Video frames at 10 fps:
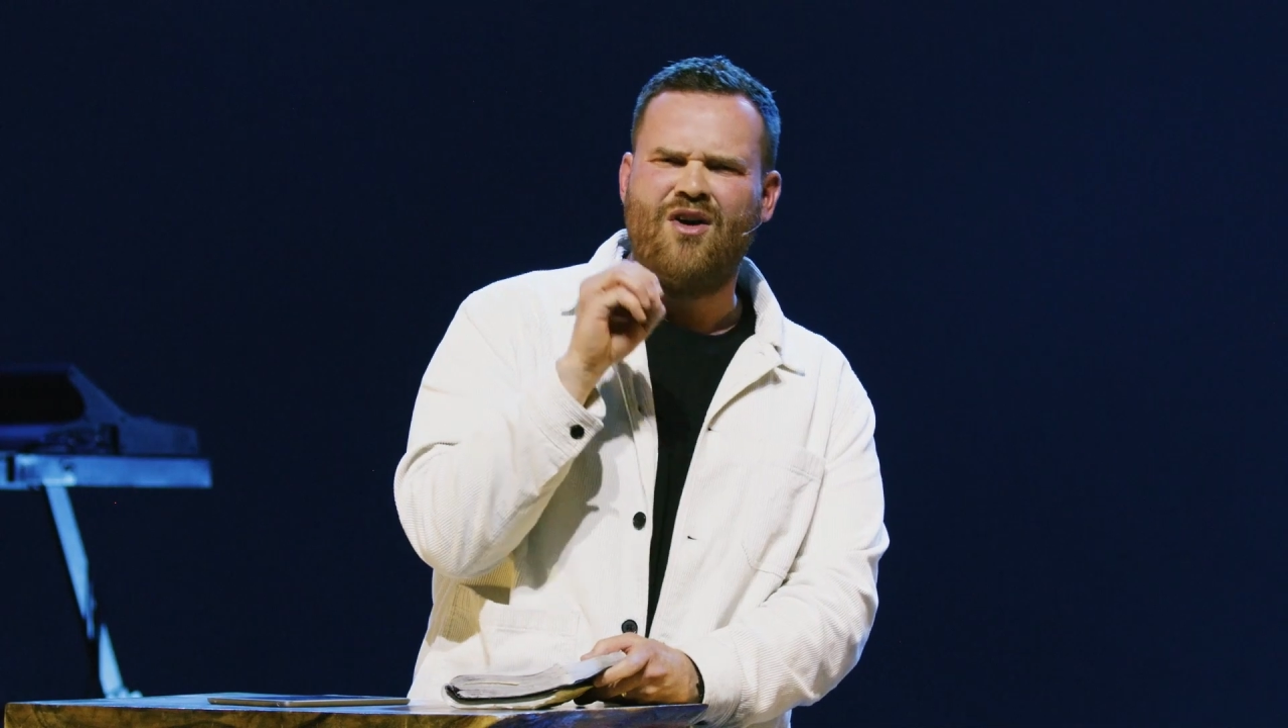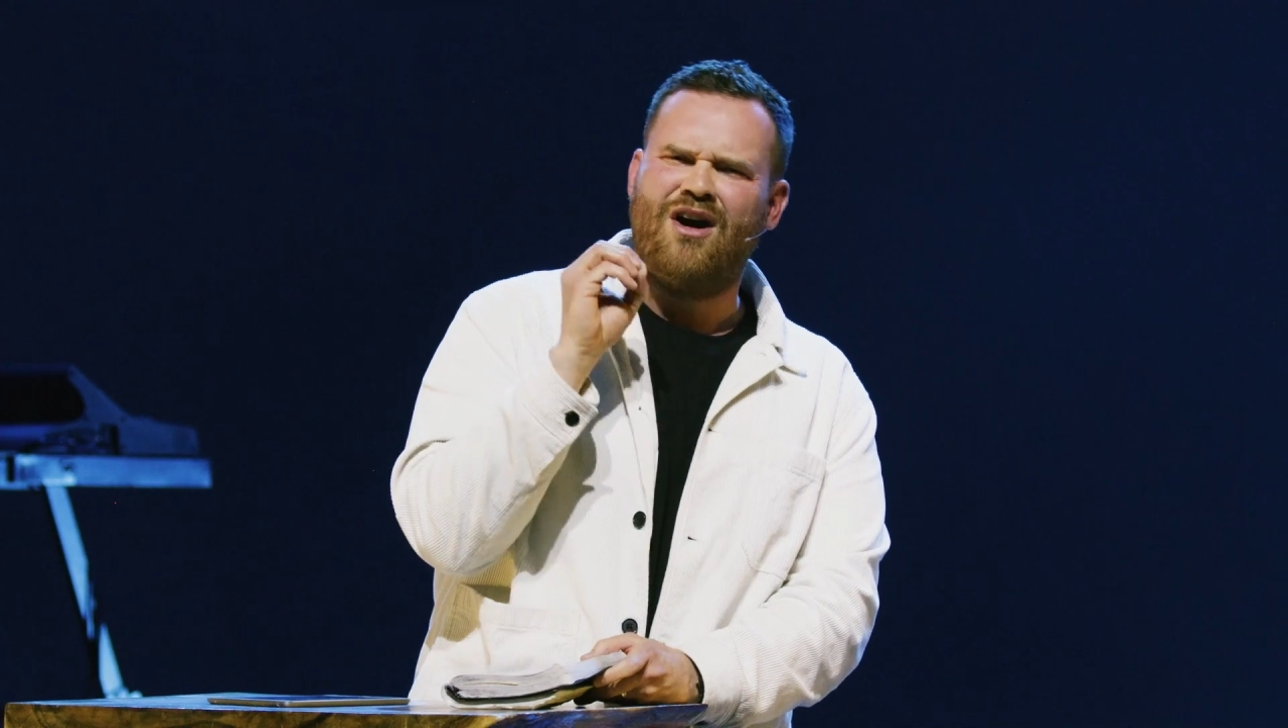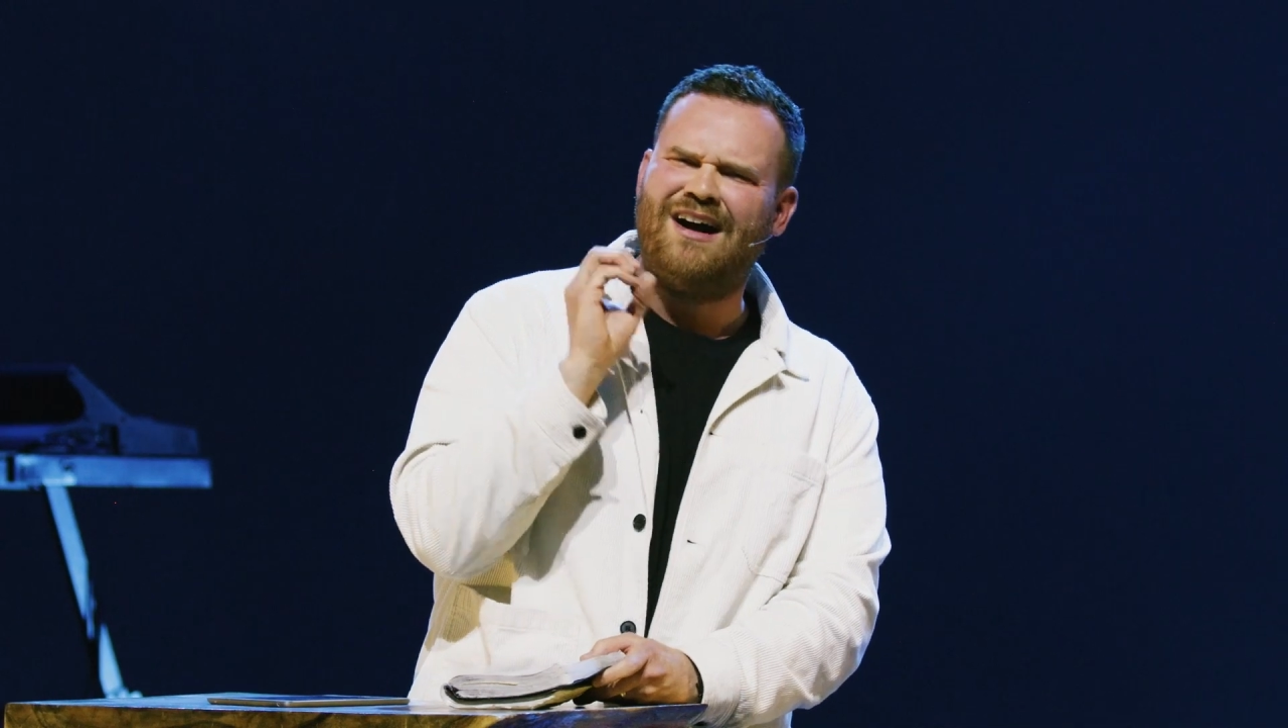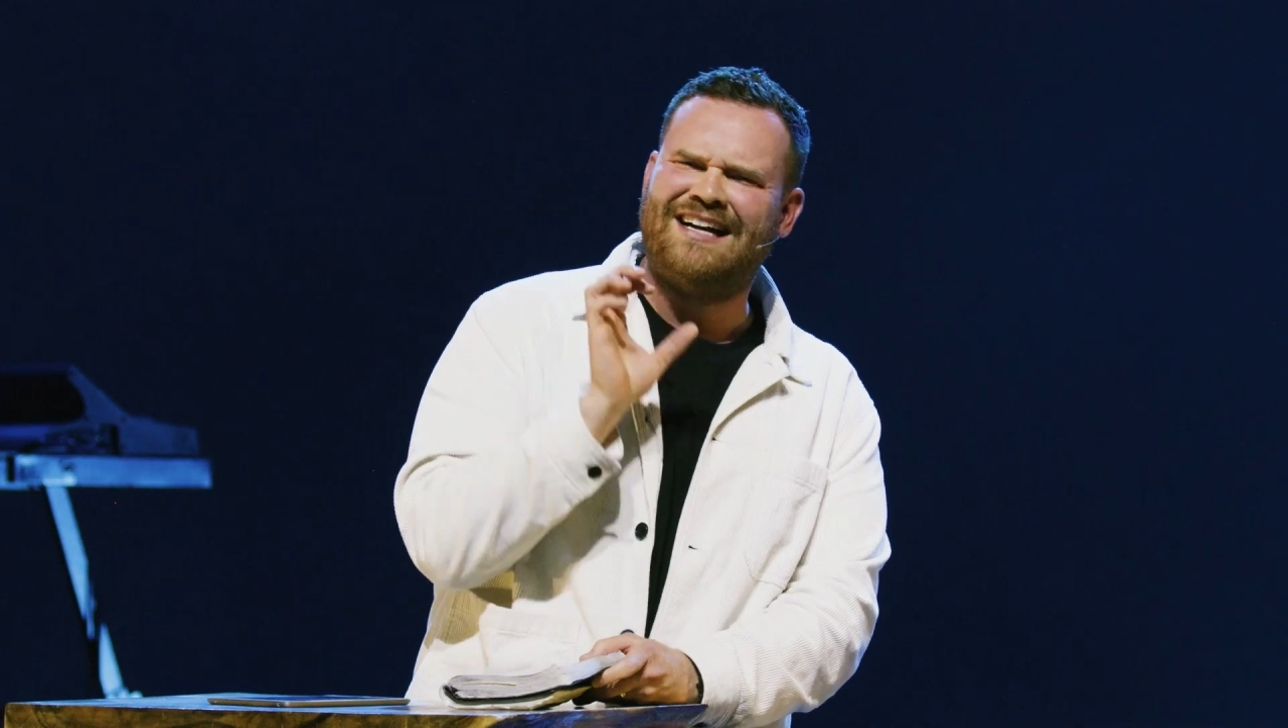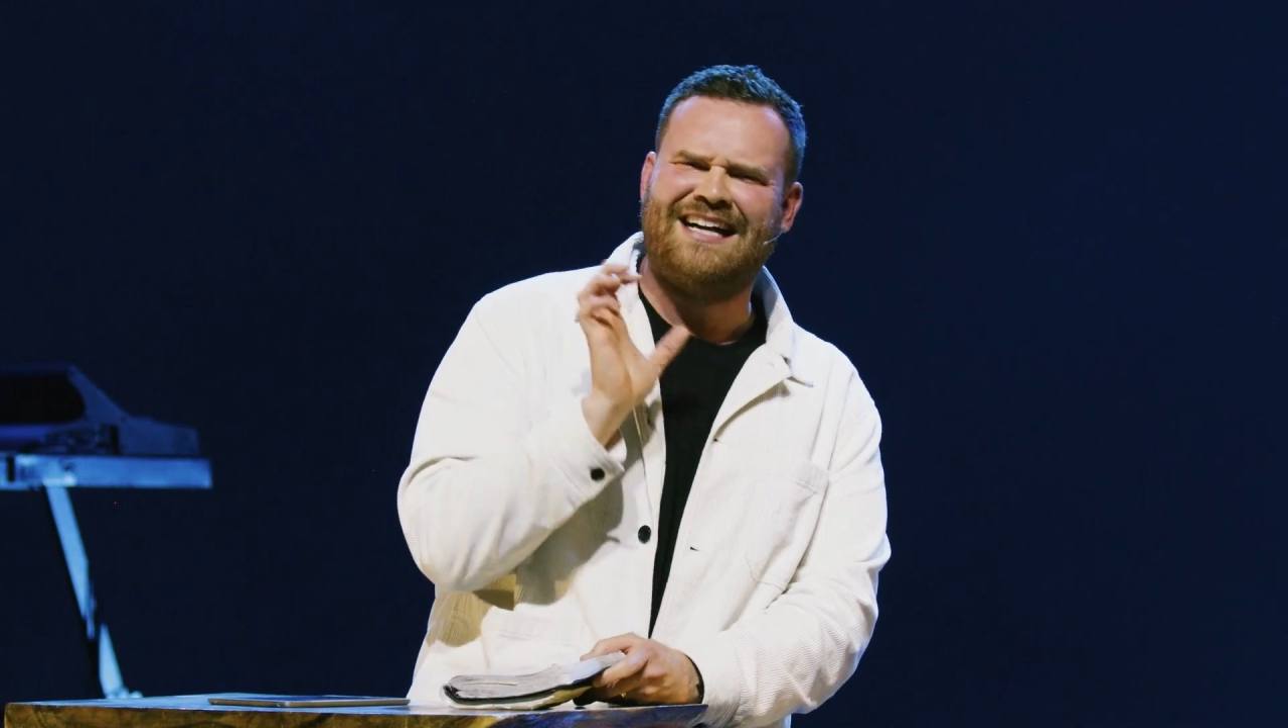
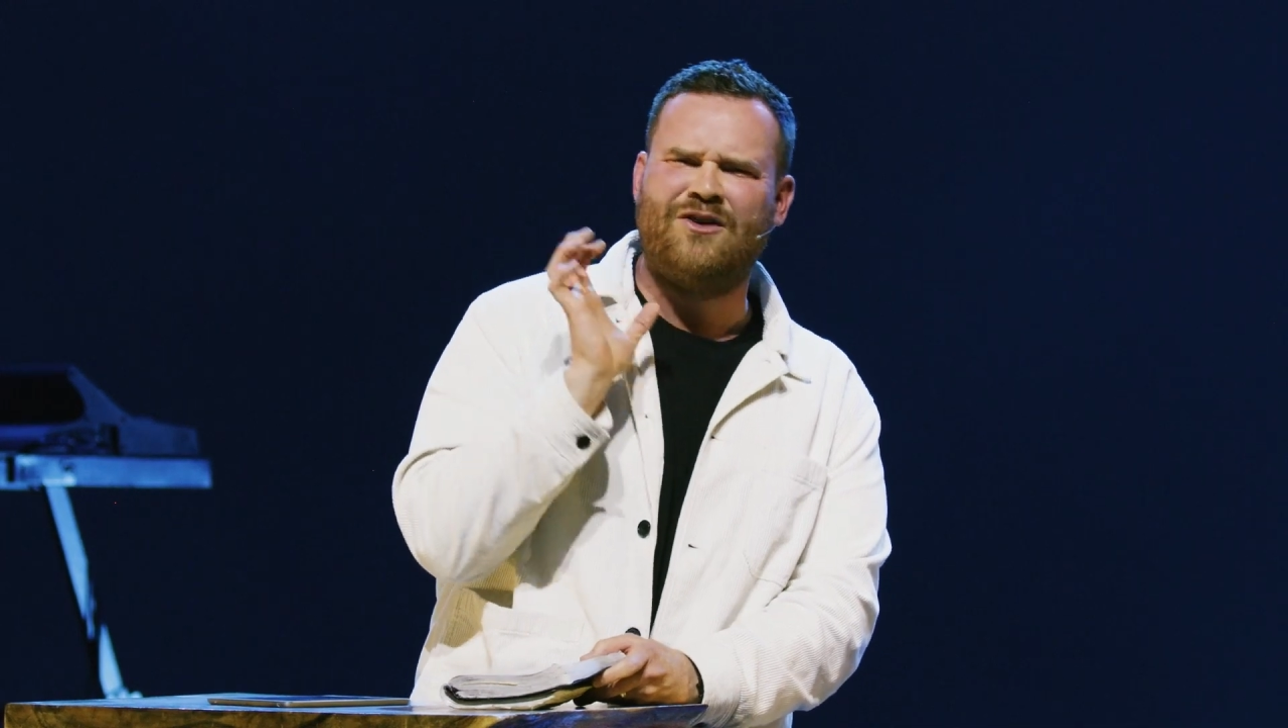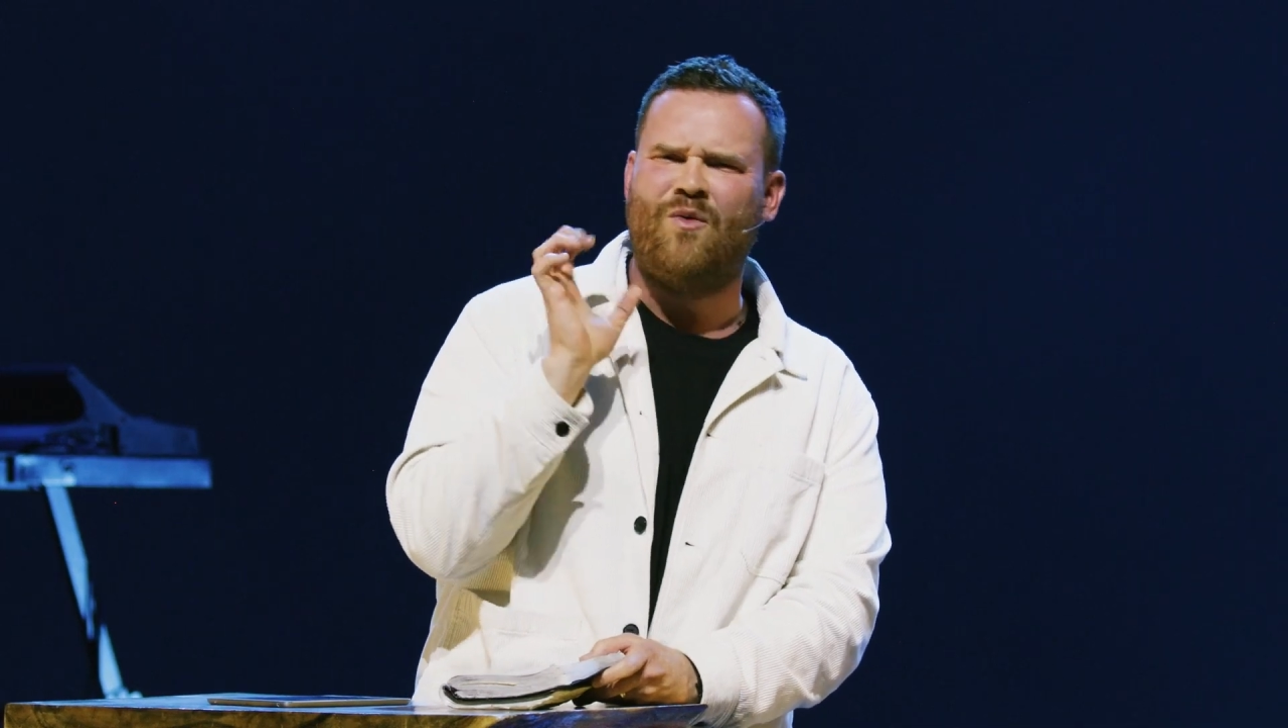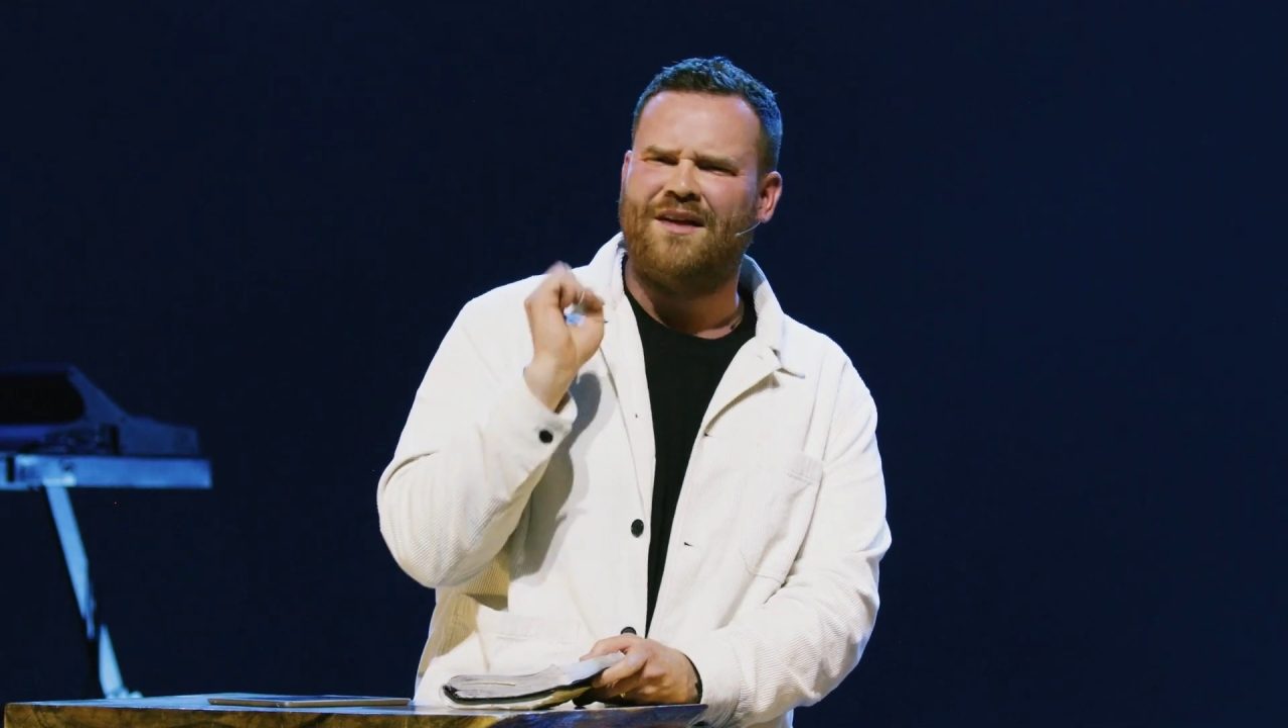oh, I don't